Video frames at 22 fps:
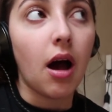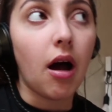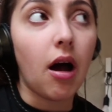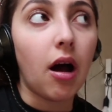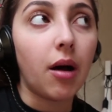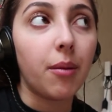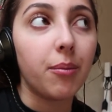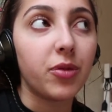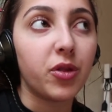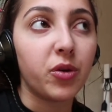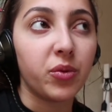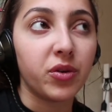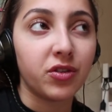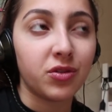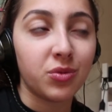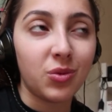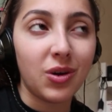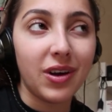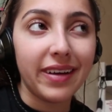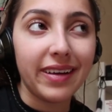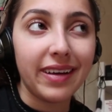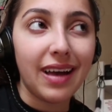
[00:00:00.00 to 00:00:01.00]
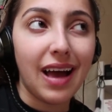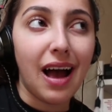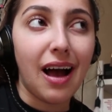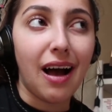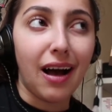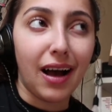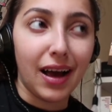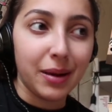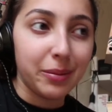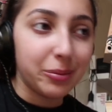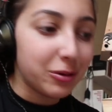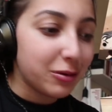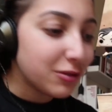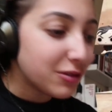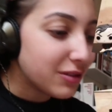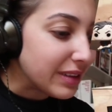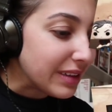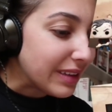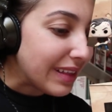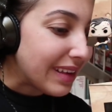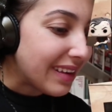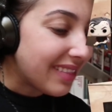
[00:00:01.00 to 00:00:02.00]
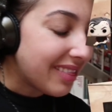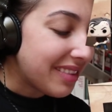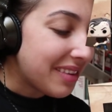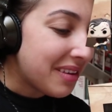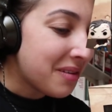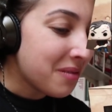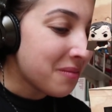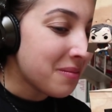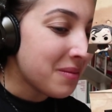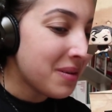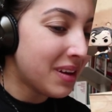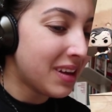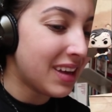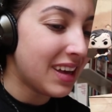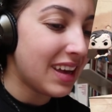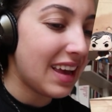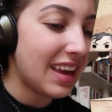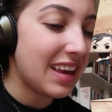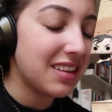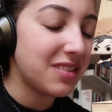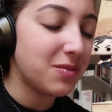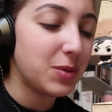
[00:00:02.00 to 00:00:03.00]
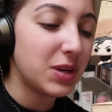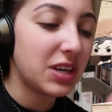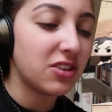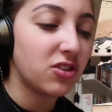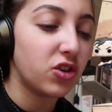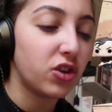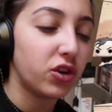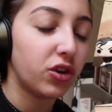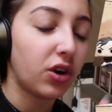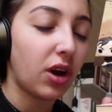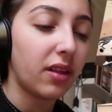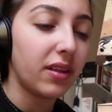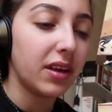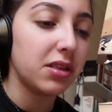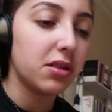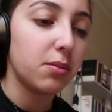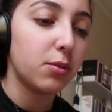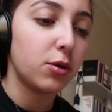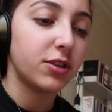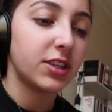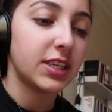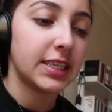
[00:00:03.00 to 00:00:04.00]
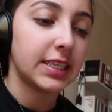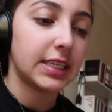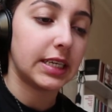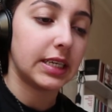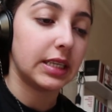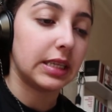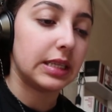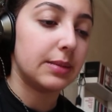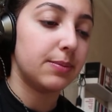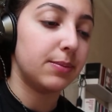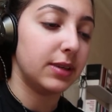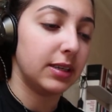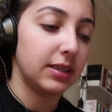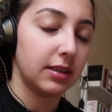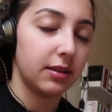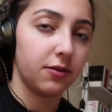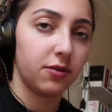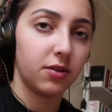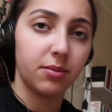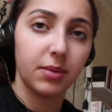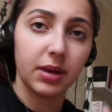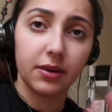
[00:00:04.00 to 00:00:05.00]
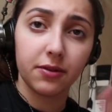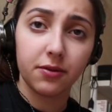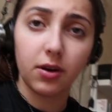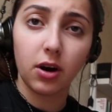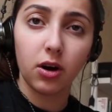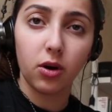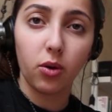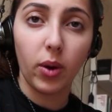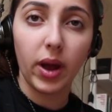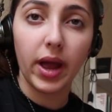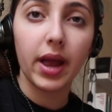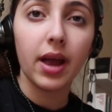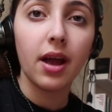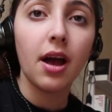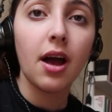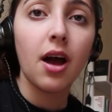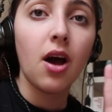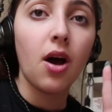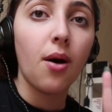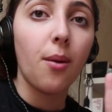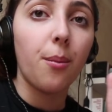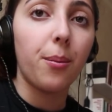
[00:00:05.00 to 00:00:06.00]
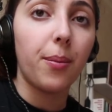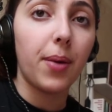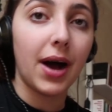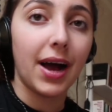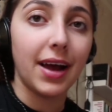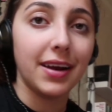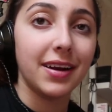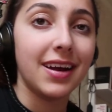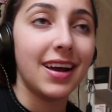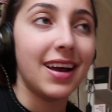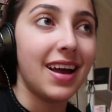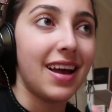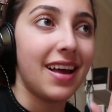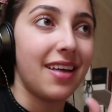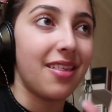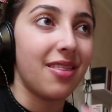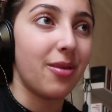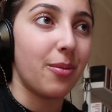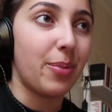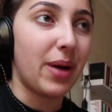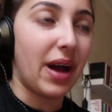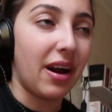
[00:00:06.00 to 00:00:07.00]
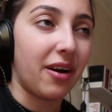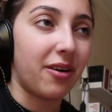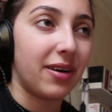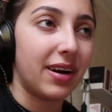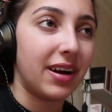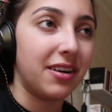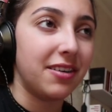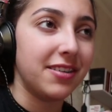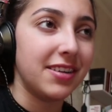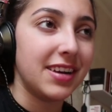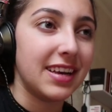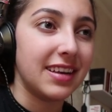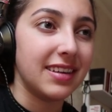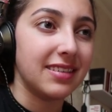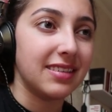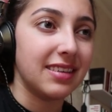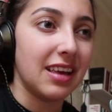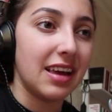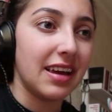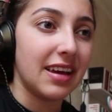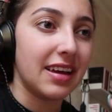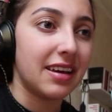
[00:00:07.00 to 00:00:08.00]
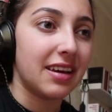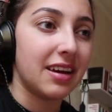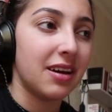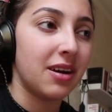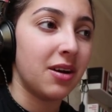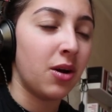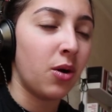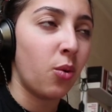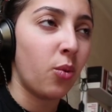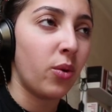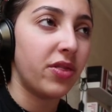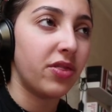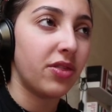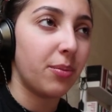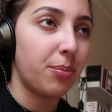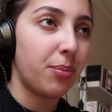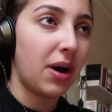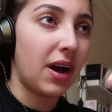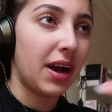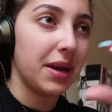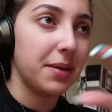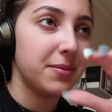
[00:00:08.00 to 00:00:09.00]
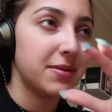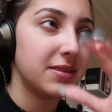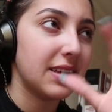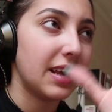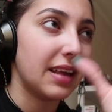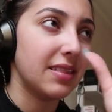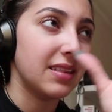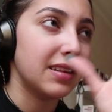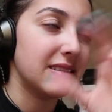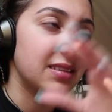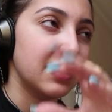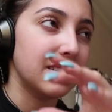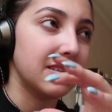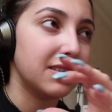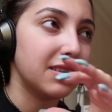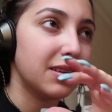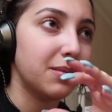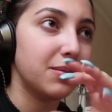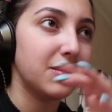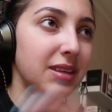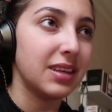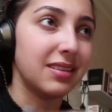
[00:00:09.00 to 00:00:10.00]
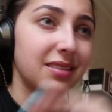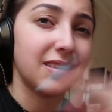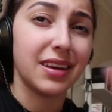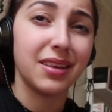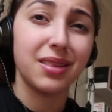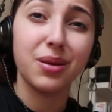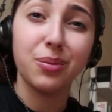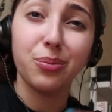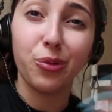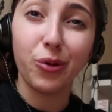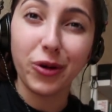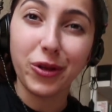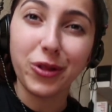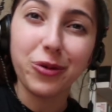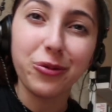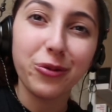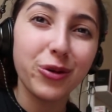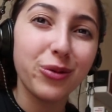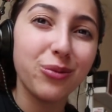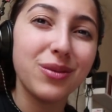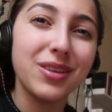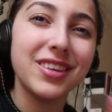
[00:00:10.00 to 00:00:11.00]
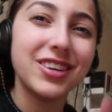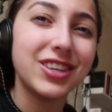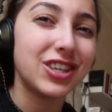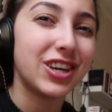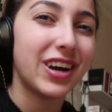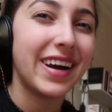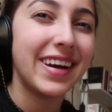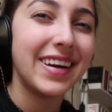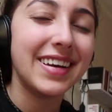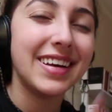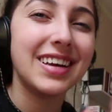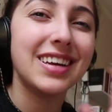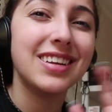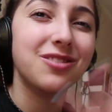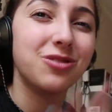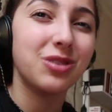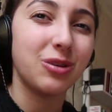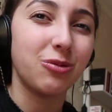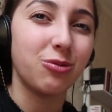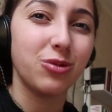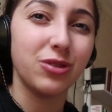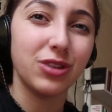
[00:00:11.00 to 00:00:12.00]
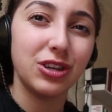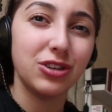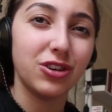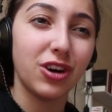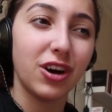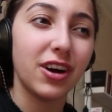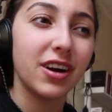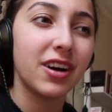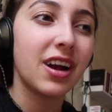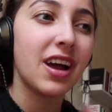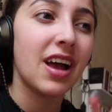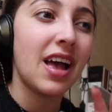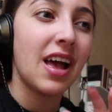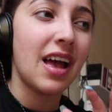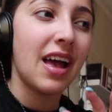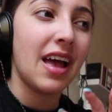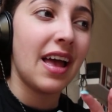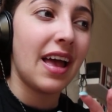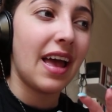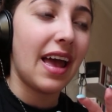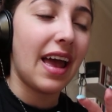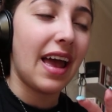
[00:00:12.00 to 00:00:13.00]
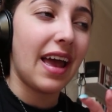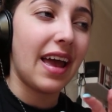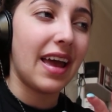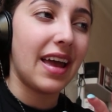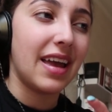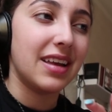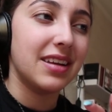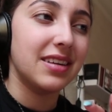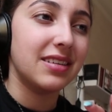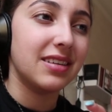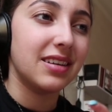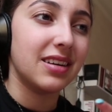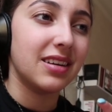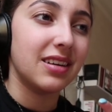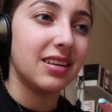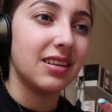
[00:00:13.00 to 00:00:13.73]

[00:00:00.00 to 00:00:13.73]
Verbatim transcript: Um, the reason why I personally like them is because they're not like the most aesthetically pleasing from like far away, but the background is like with the pipes and the systems, it's like the boiler room in The Shining and it's like really dark and